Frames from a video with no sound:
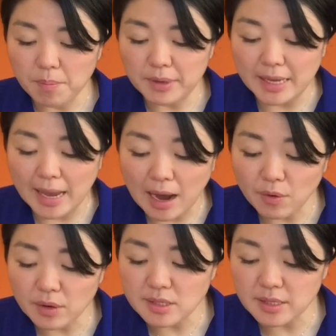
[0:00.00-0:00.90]
But the
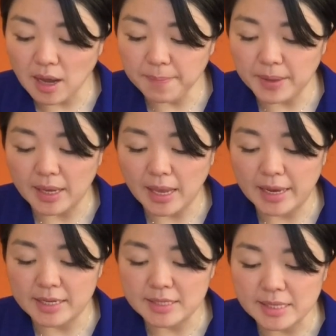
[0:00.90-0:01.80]
hour is coming
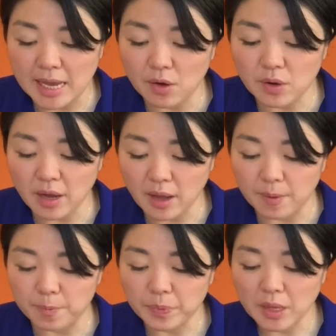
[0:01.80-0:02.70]
and is now
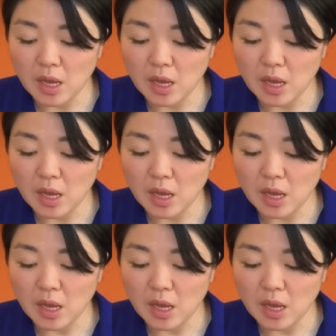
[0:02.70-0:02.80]
come